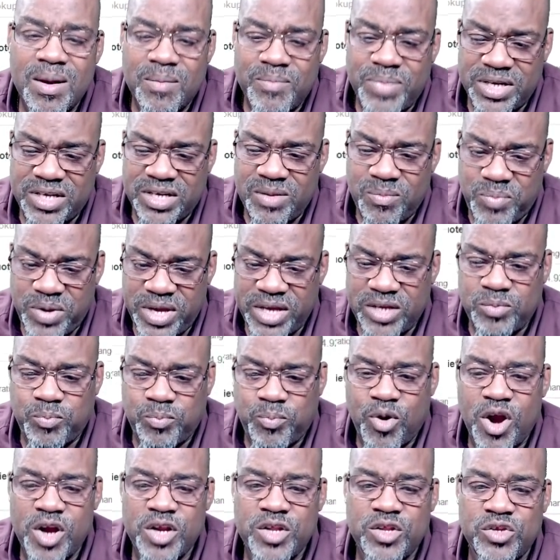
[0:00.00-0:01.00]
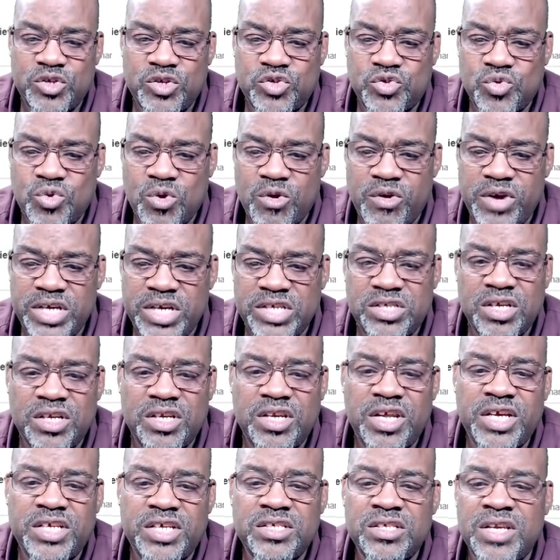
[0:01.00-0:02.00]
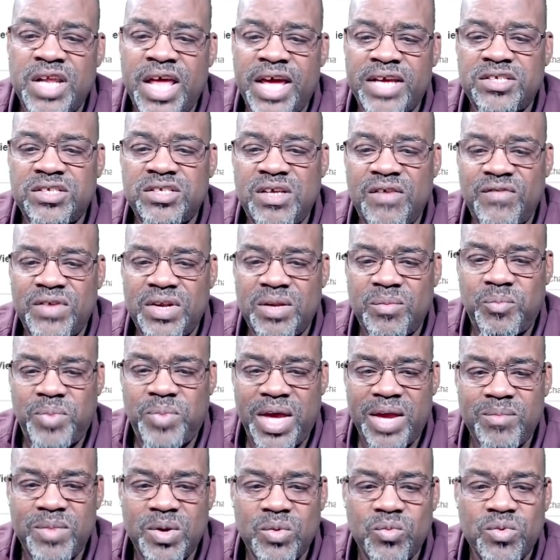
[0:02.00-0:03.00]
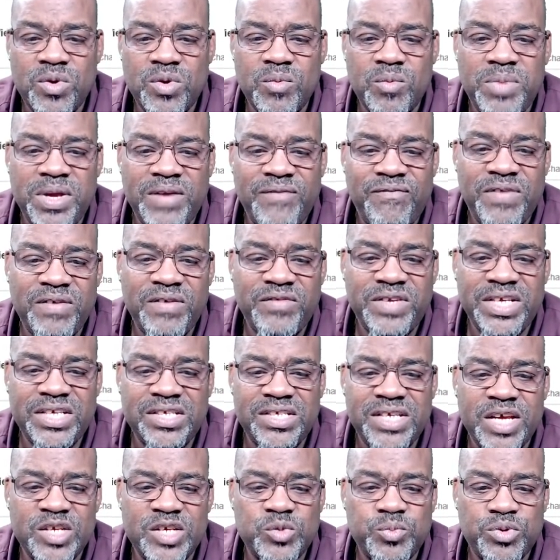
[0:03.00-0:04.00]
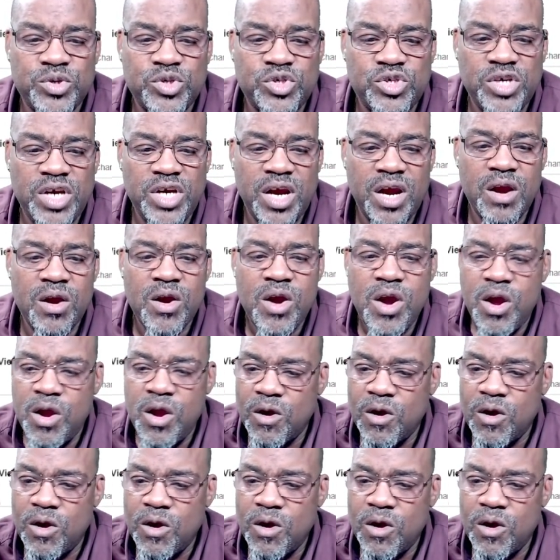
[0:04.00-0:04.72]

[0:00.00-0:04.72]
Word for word: But the big part of the story is the next dividend payment will be 50 cents per share.